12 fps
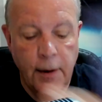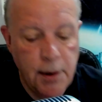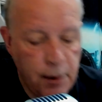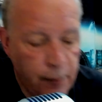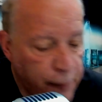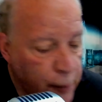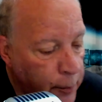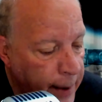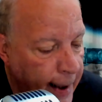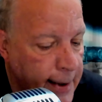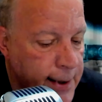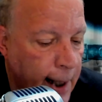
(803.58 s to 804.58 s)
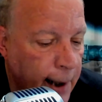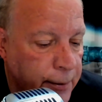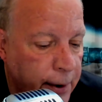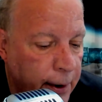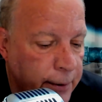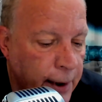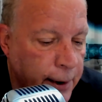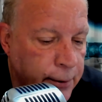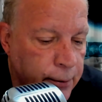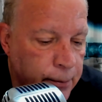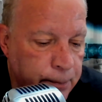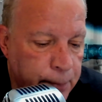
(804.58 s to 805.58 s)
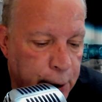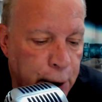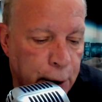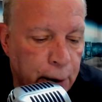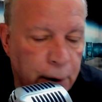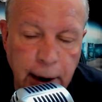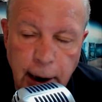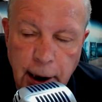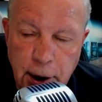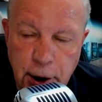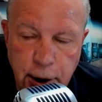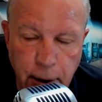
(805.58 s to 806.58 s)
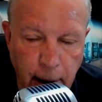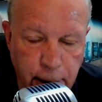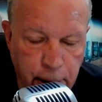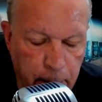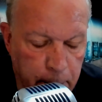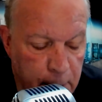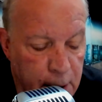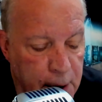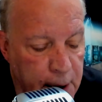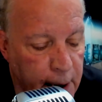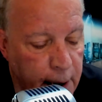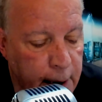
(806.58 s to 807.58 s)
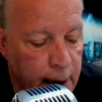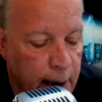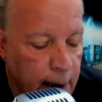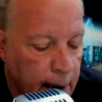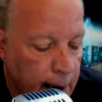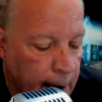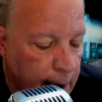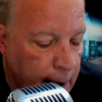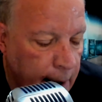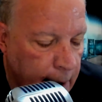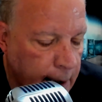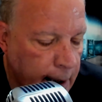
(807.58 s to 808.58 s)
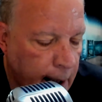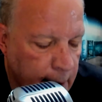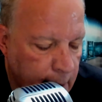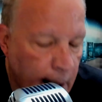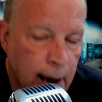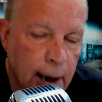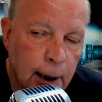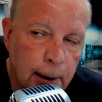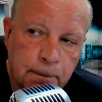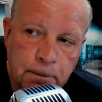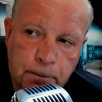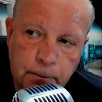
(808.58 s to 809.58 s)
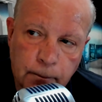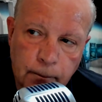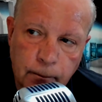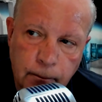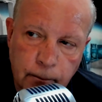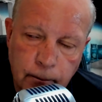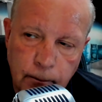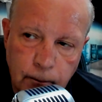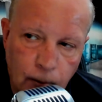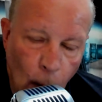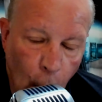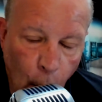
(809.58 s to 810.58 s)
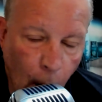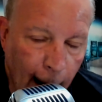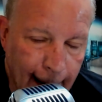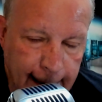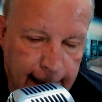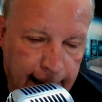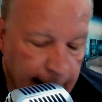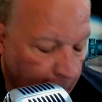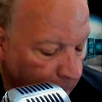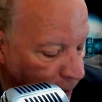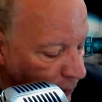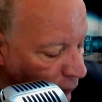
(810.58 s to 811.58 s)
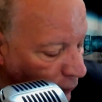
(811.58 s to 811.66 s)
There's a few bands out there that do purely instrumental music in that kind of quasi-goblin